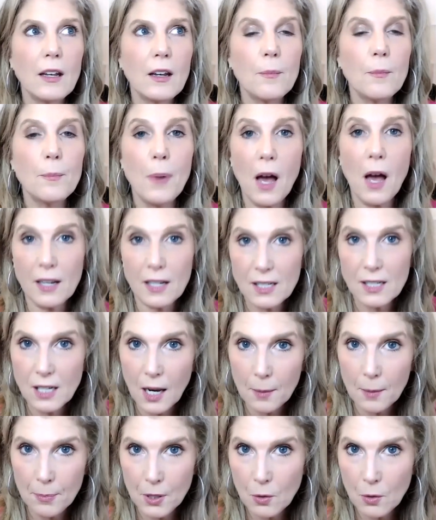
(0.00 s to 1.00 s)
body
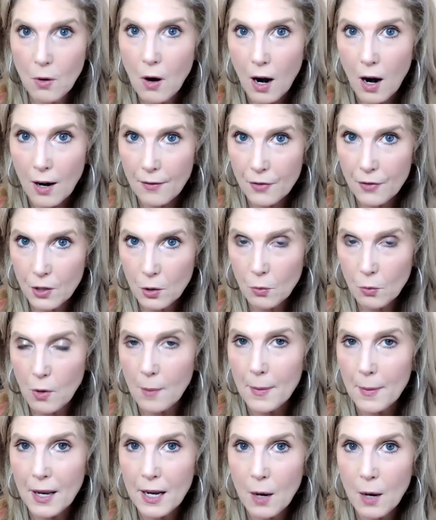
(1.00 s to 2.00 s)
type you are if you're a
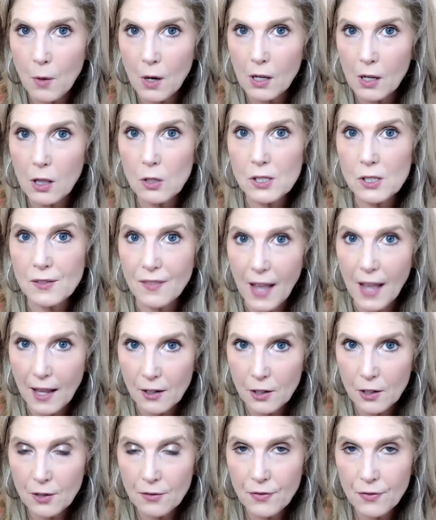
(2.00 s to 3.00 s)
woman, and what clothes flatter
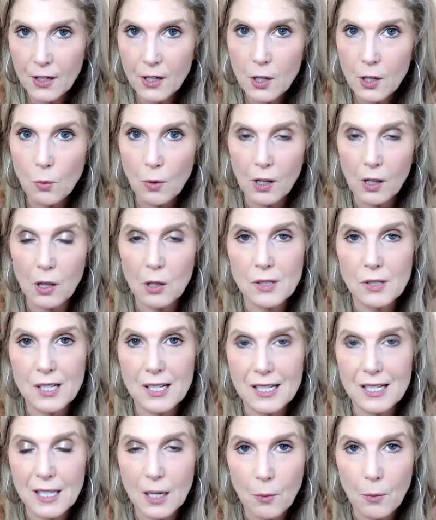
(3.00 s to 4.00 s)
your figure, what clothes to
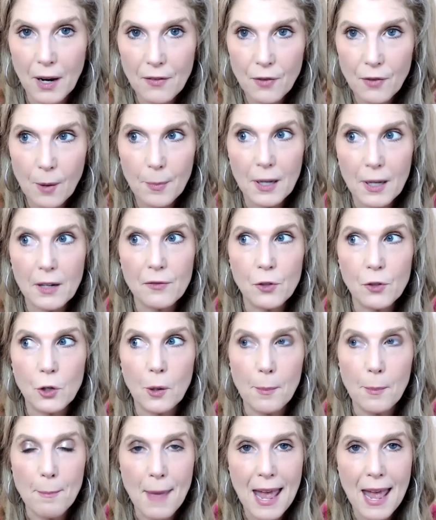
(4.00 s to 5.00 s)
stay away from. And if you're a
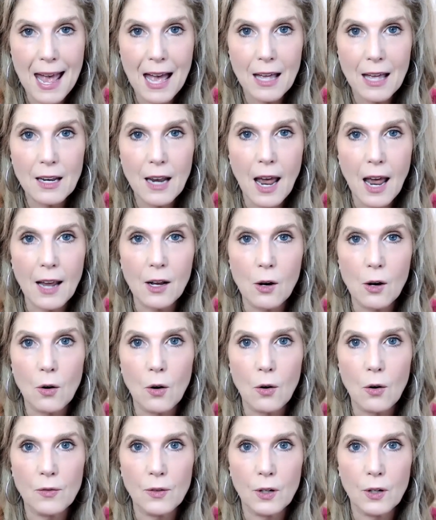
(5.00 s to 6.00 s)
man, I go
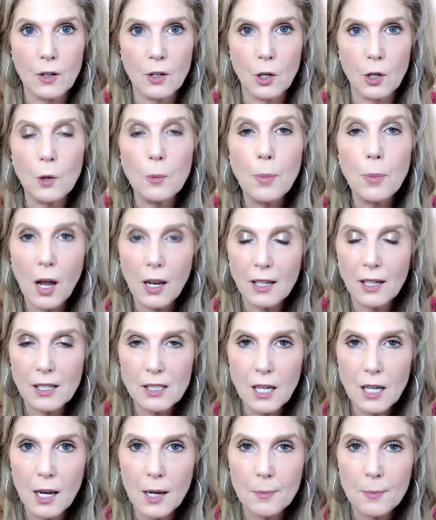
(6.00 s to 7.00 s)
over your body
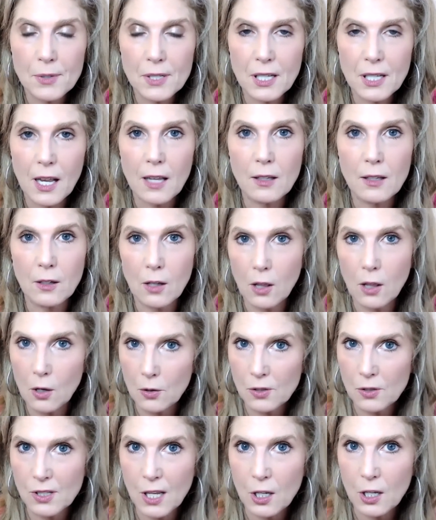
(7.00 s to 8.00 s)
types and
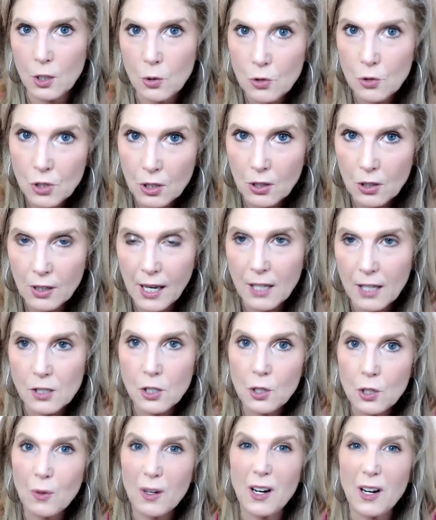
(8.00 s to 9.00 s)
clothes that you should look at
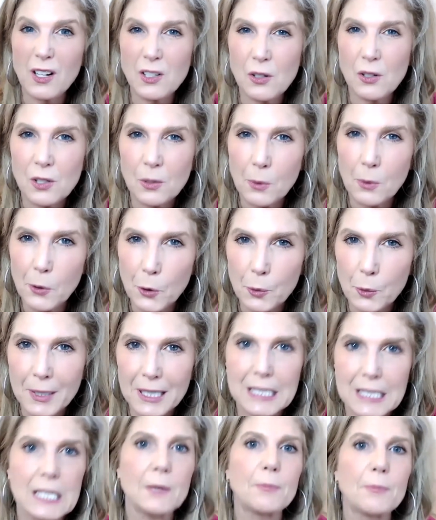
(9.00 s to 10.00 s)
too, and also some grooming
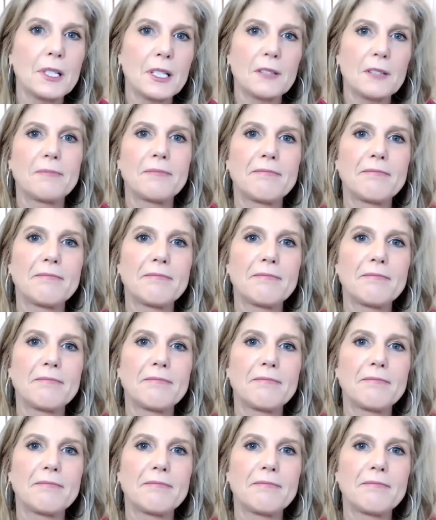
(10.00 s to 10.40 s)
tips.